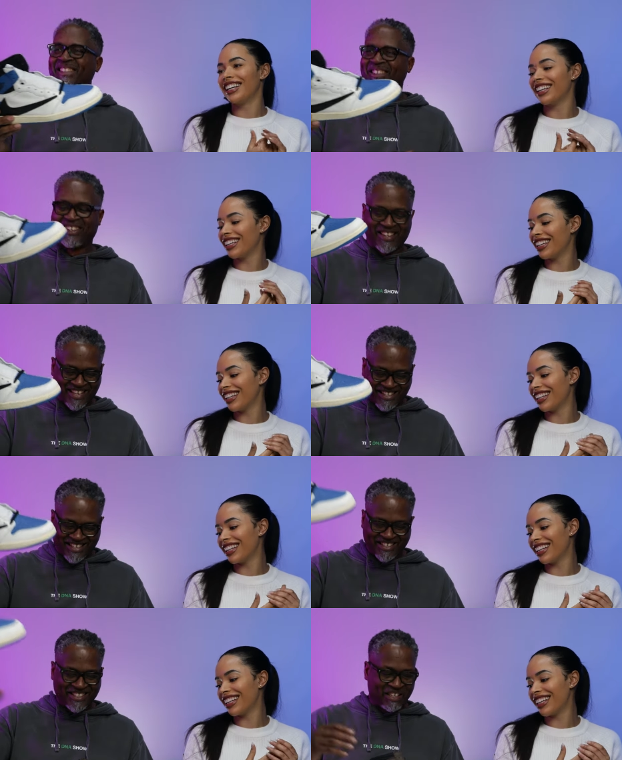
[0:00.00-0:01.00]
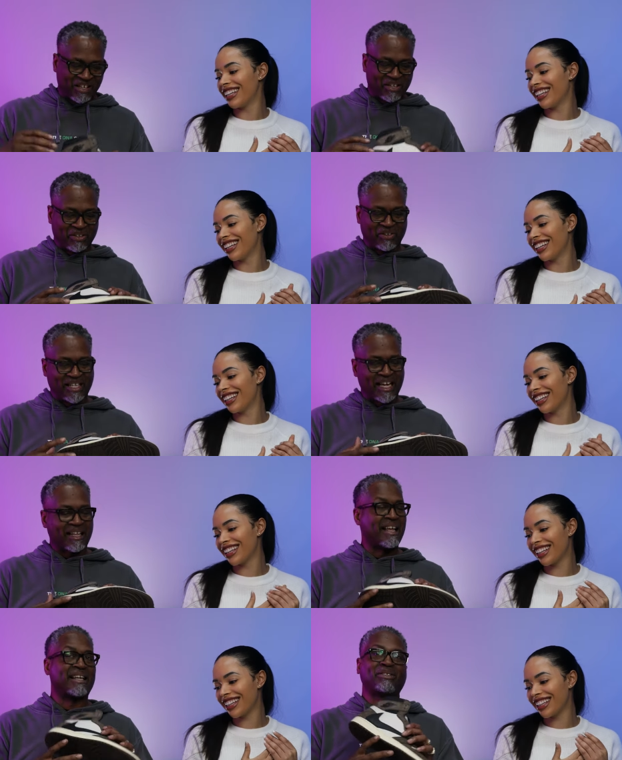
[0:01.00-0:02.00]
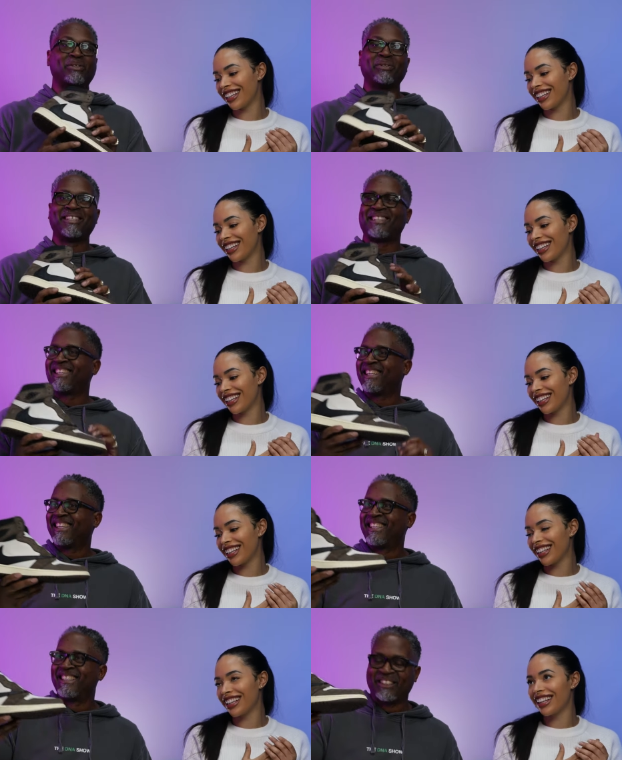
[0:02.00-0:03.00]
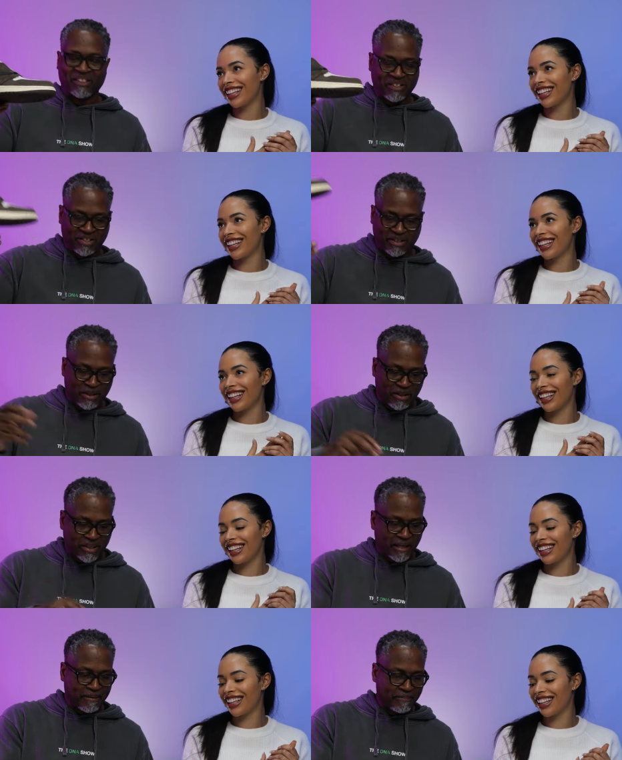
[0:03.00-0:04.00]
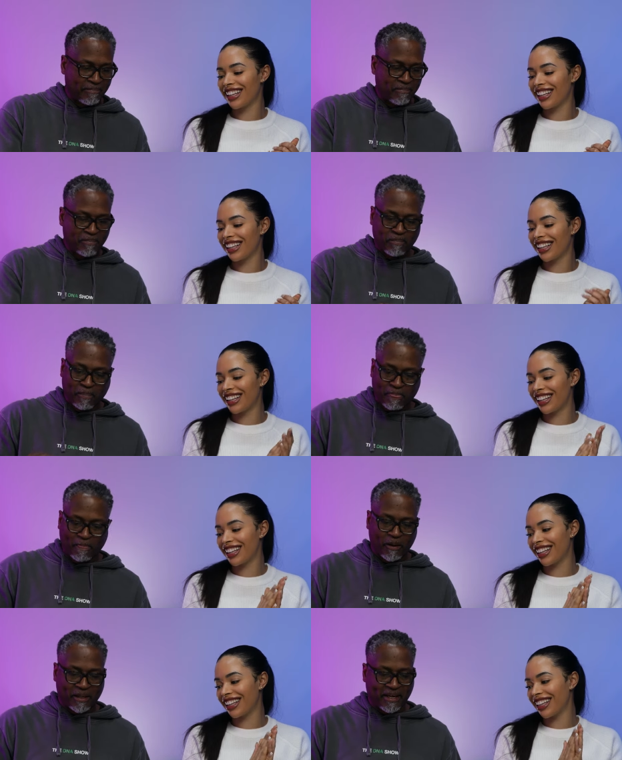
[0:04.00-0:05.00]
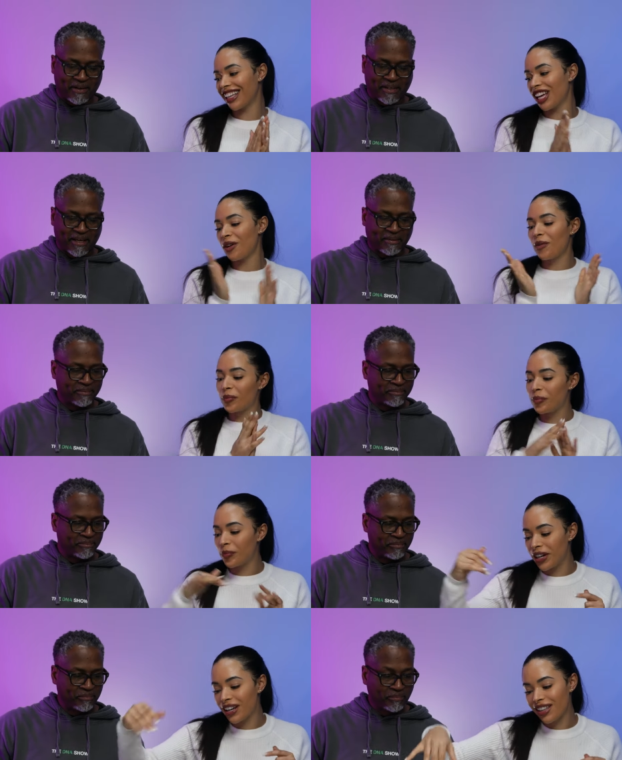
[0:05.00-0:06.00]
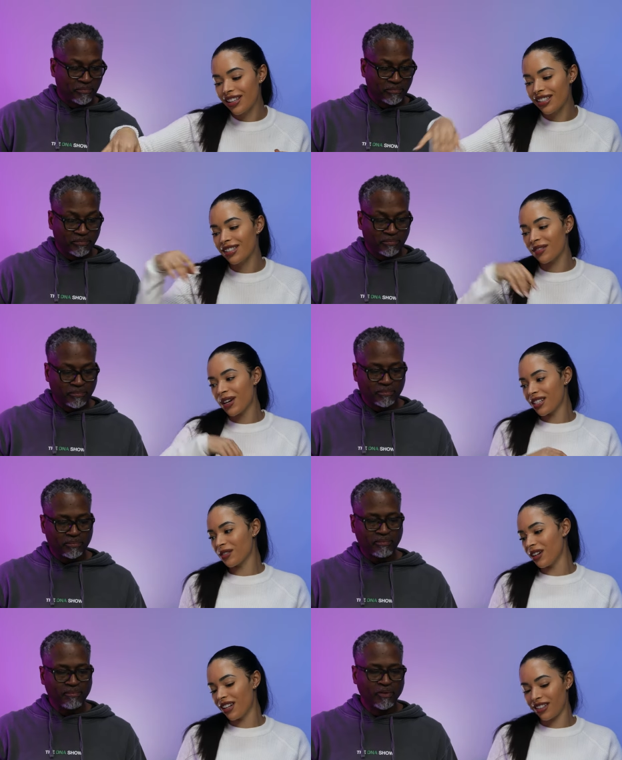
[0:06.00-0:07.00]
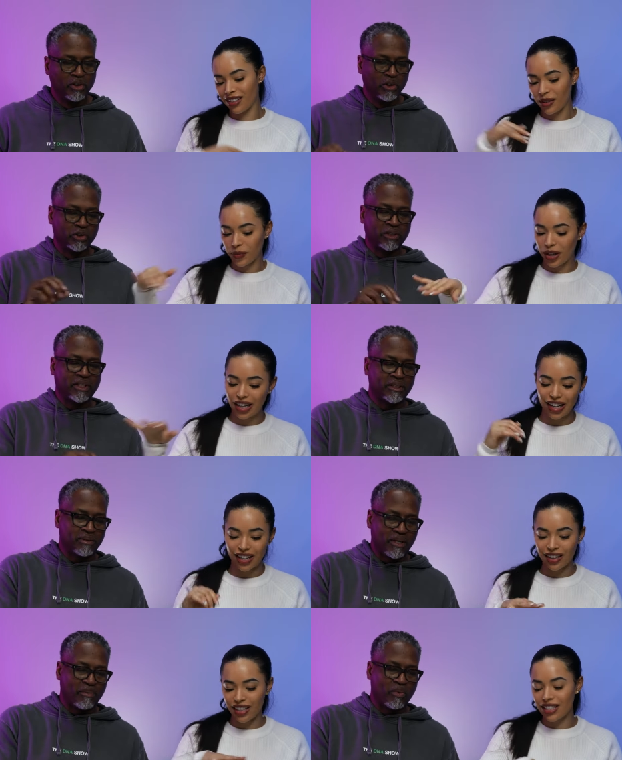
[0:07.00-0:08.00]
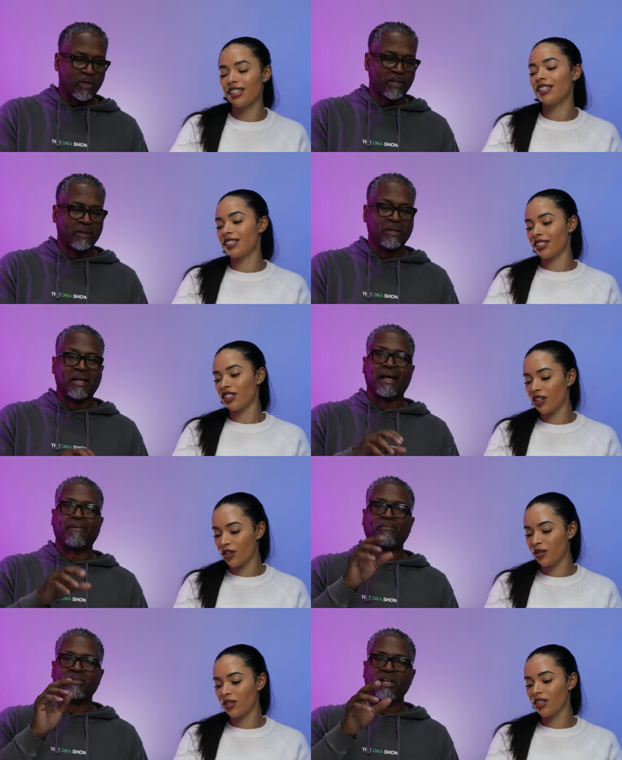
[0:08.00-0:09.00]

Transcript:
Speaker 1: We gotta do the leggings. Uh, we gotta. Do we got a lot of shoes we gotta, here. We gotta do the low tops. We gotta okay. do low tops. Okay. Okay.
Speaker 2: Period. This is the best one. So this is number this one. Is two.